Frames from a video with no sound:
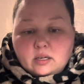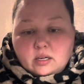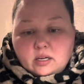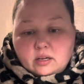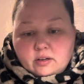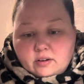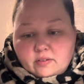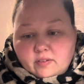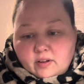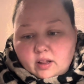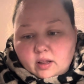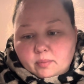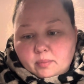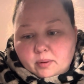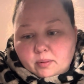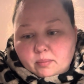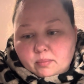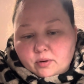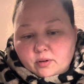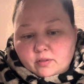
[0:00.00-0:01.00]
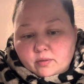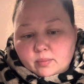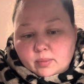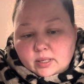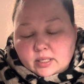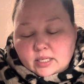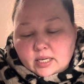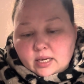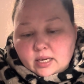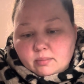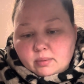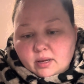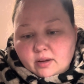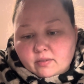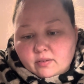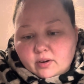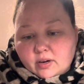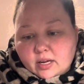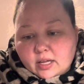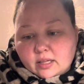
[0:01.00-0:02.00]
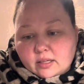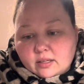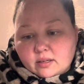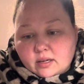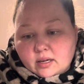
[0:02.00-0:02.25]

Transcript: Develop, improve, and maintain behavior